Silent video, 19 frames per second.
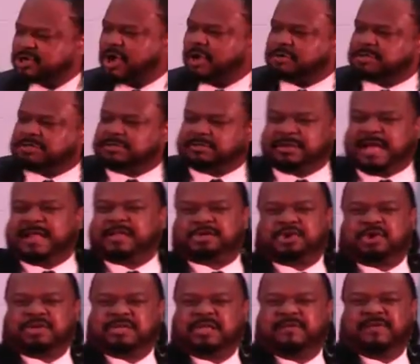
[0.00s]
to
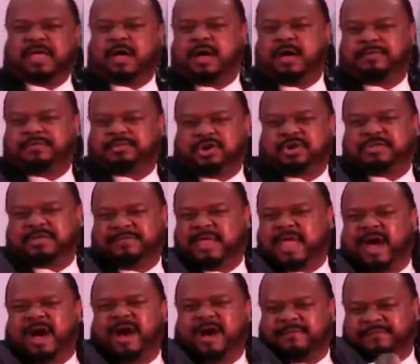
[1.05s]
turn TV
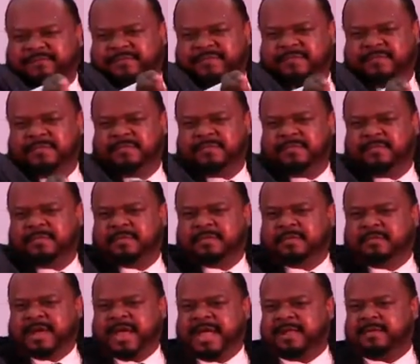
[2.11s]
off,
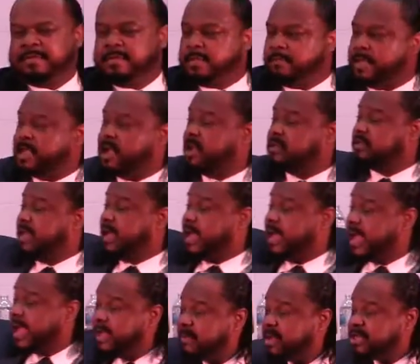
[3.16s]
right? Because of
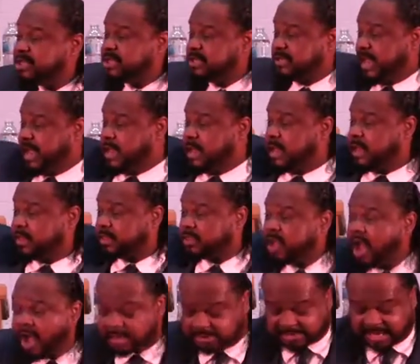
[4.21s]
the images and the
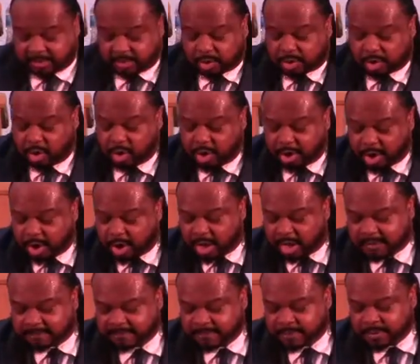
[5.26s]
thoughts that were going
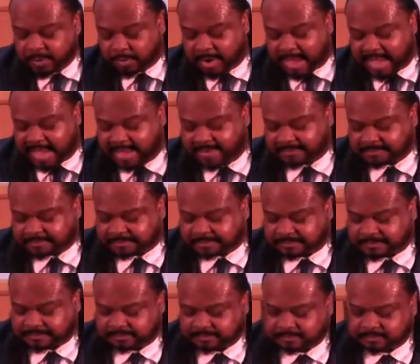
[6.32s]
on, right?
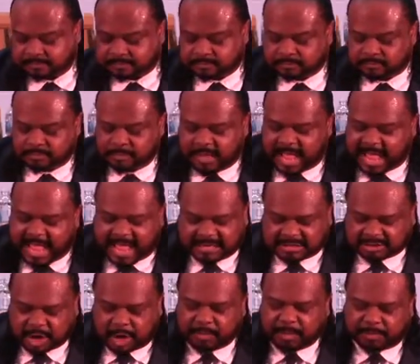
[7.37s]
I had
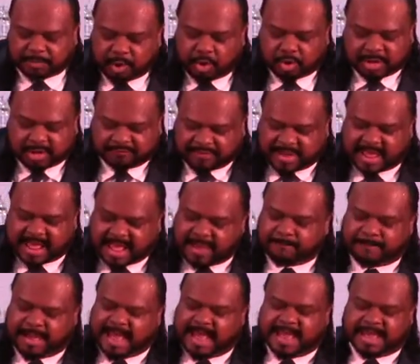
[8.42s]
to start rebuking.
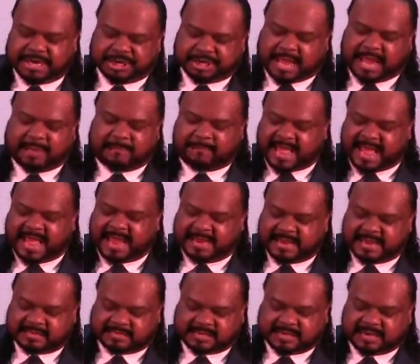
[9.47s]
I bind
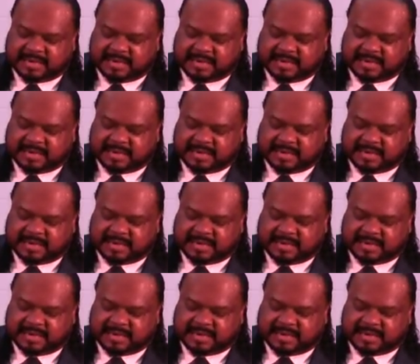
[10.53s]
this